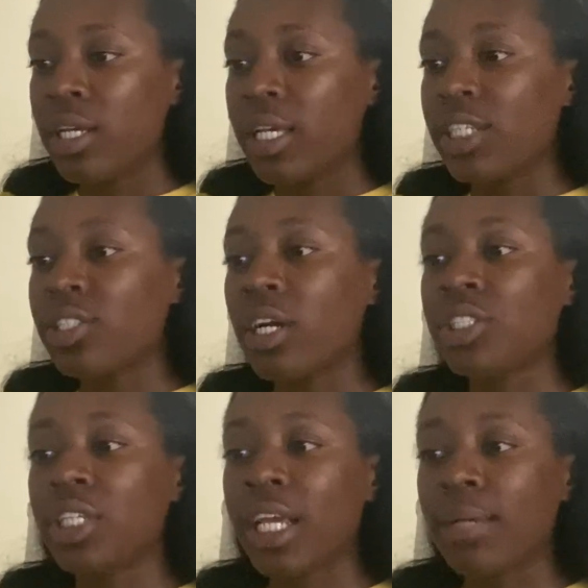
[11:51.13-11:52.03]

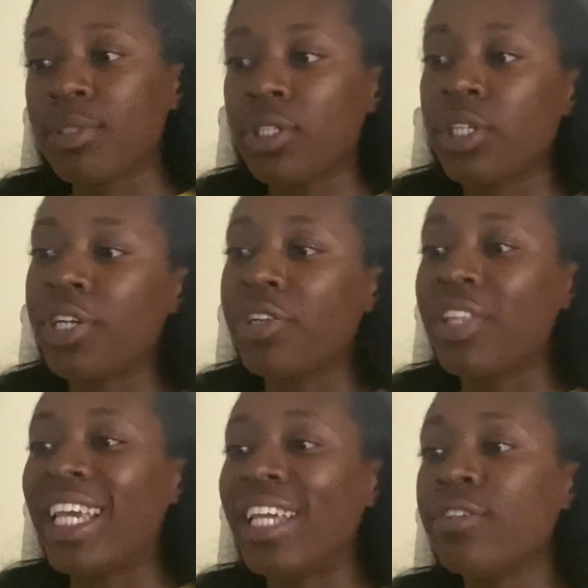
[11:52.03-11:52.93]
Exhaustion gaps occur near
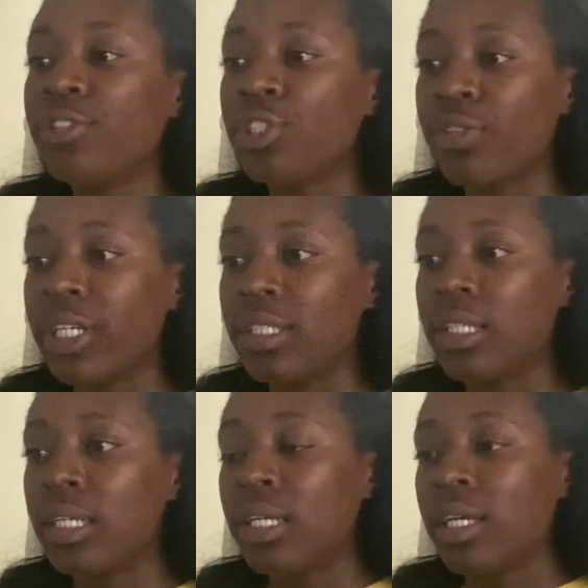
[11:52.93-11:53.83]
the end of a trend
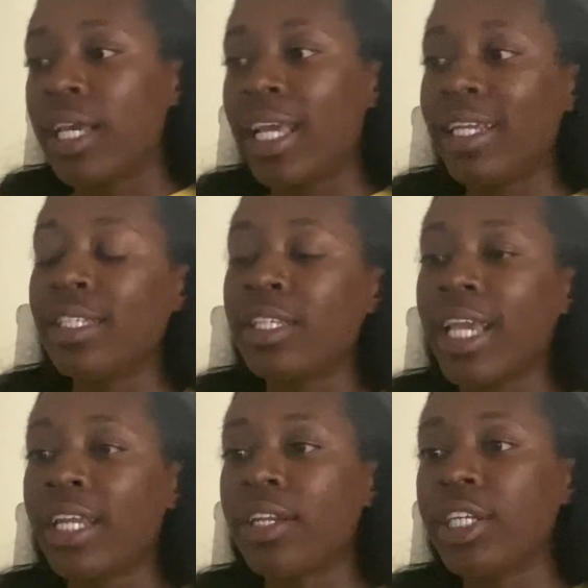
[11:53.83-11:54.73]
and
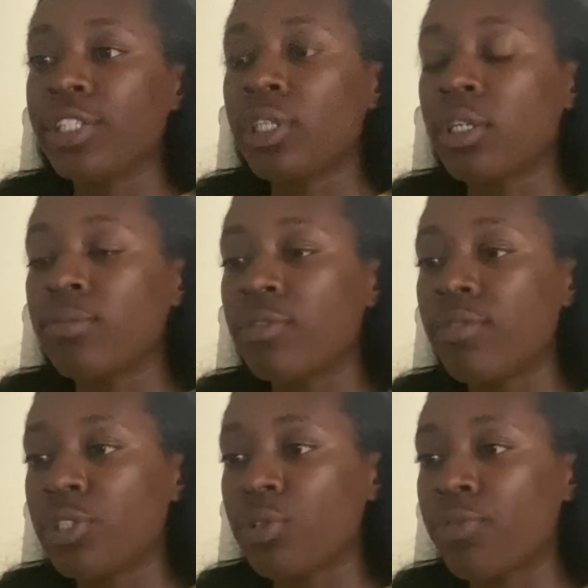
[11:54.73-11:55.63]
indicate a near-term
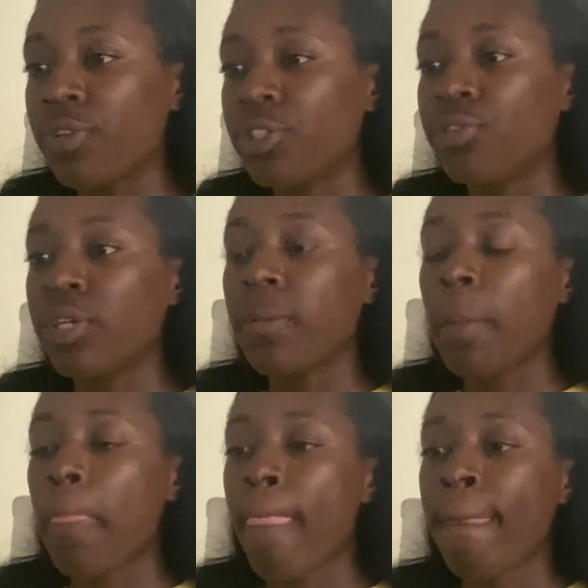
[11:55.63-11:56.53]
reversal for the trend.
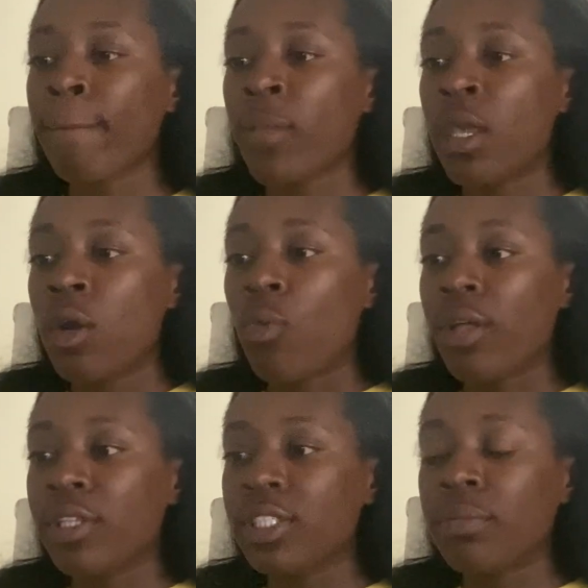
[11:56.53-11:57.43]
While
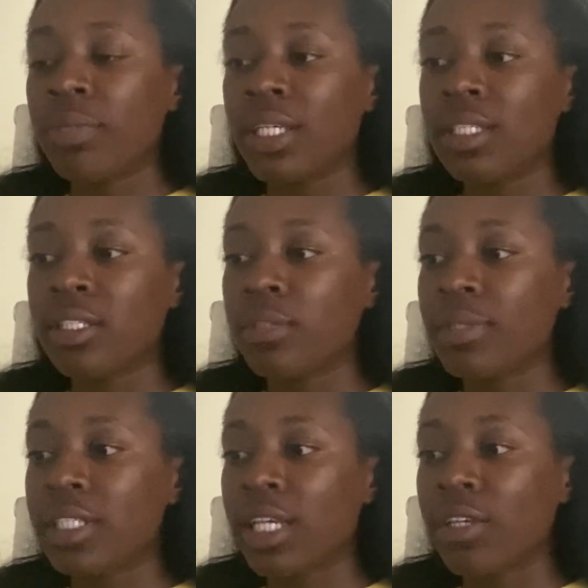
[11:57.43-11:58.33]
these can be easily
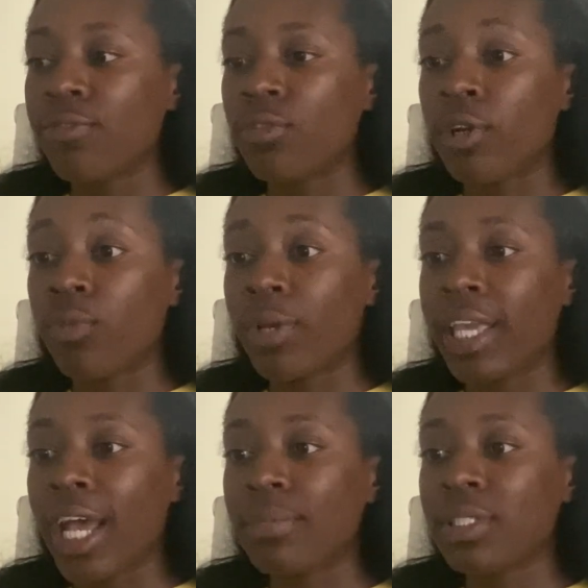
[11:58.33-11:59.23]
mistaken for runaway
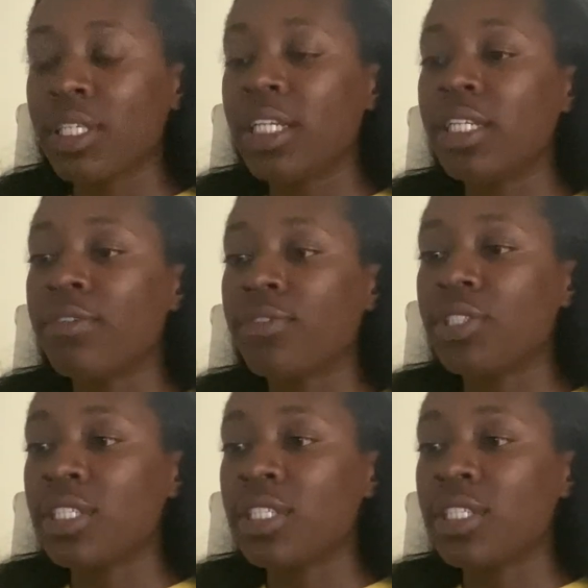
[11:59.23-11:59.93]
gaps, the key difference